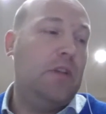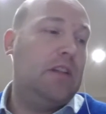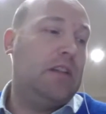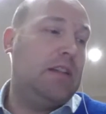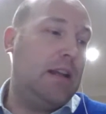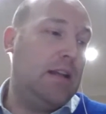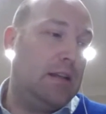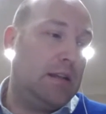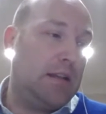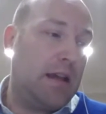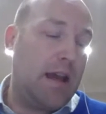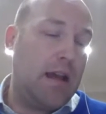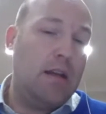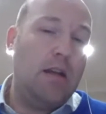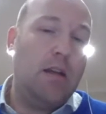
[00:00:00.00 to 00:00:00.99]
Since
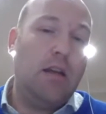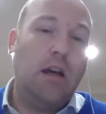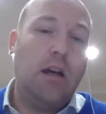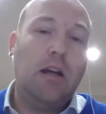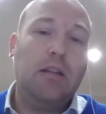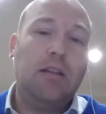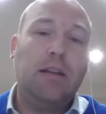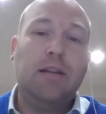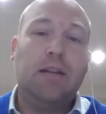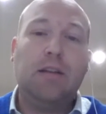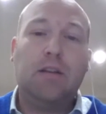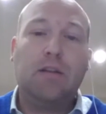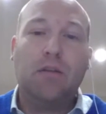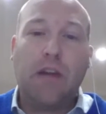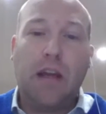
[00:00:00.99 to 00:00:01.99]
then, since
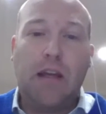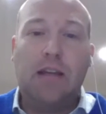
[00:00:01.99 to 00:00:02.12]
the sort of